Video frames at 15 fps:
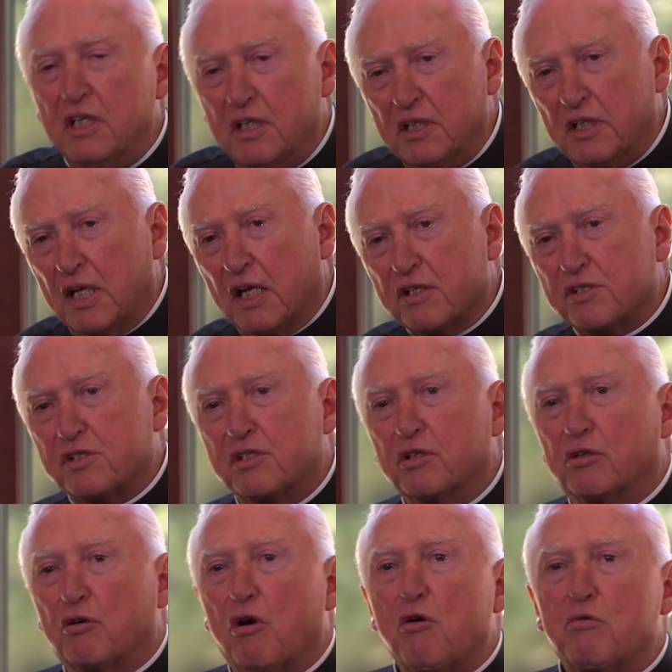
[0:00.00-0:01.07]
yes,
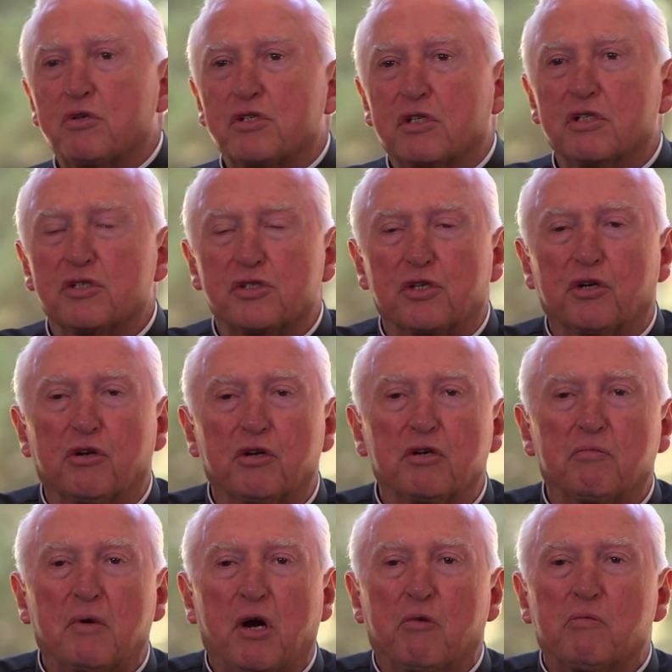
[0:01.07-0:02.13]
you're always concerned
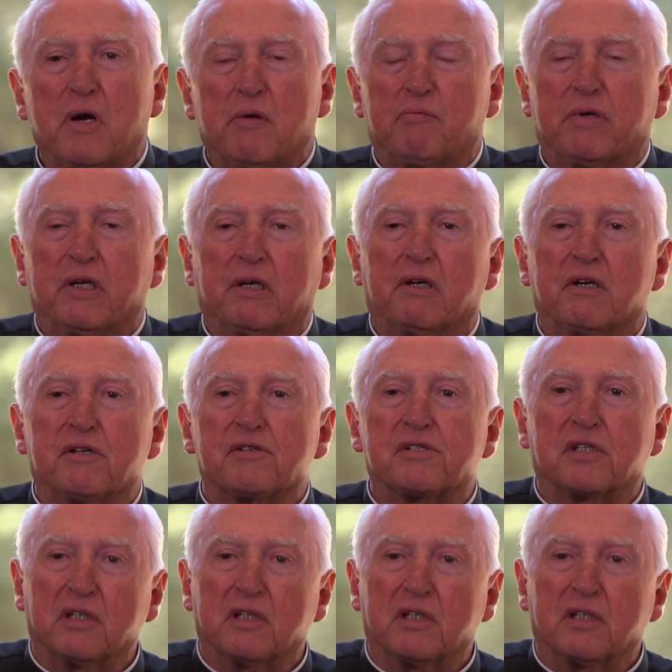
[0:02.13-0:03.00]
about my parents,